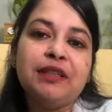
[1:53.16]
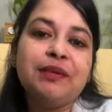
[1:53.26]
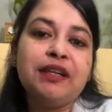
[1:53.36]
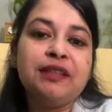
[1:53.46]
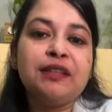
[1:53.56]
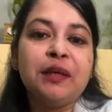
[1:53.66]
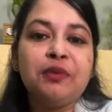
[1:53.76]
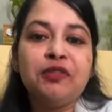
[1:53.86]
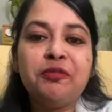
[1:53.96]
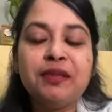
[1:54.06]
maybe another
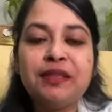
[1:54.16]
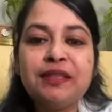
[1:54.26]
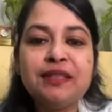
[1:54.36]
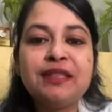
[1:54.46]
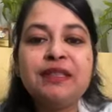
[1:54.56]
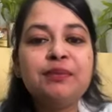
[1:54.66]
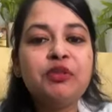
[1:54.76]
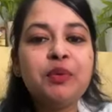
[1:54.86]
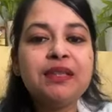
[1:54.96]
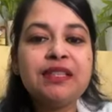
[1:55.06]
couple of minutes
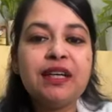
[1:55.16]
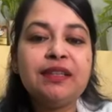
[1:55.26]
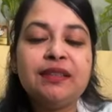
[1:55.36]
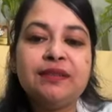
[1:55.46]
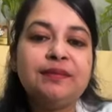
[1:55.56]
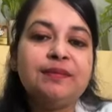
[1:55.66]
before we start.